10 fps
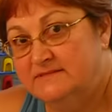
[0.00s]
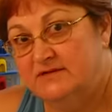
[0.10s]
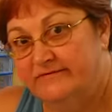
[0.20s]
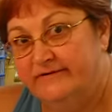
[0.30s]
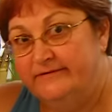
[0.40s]

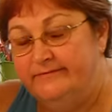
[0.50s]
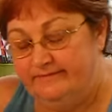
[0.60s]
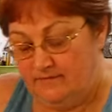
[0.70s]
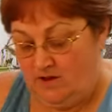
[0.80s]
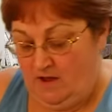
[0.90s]
So I've heard.
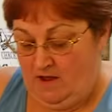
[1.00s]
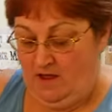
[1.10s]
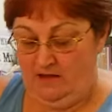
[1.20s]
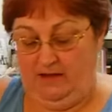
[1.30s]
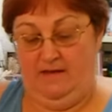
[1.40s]

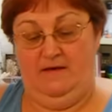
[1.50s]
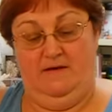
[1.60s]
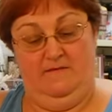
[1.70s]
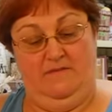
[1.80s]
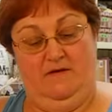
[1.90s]
Okay,
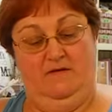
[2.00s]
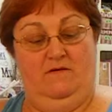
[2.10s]
um,